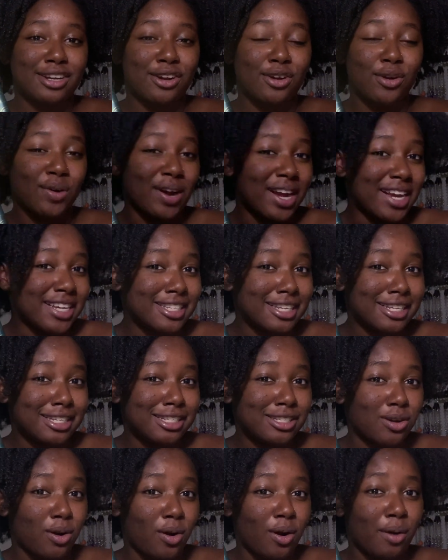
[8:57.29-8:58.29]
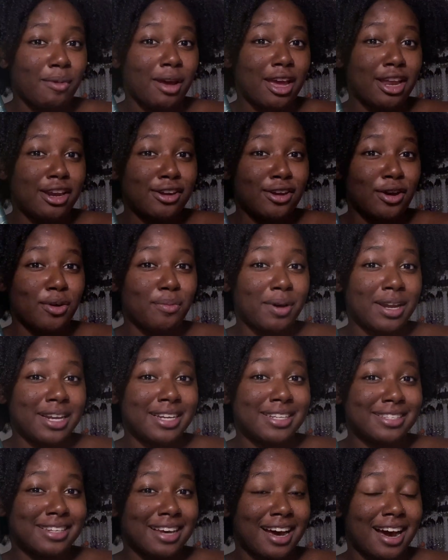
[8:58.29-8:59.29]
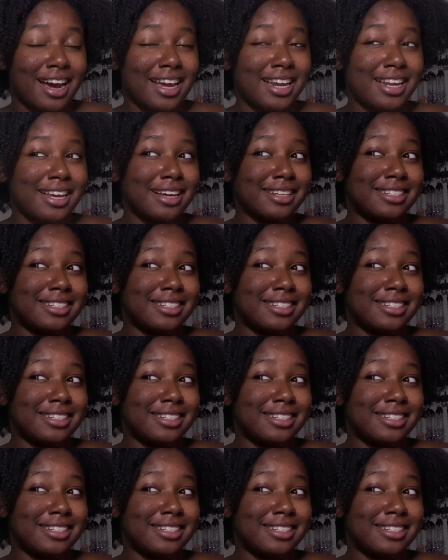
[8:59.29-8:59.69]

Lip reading: crazy storm and nobody died,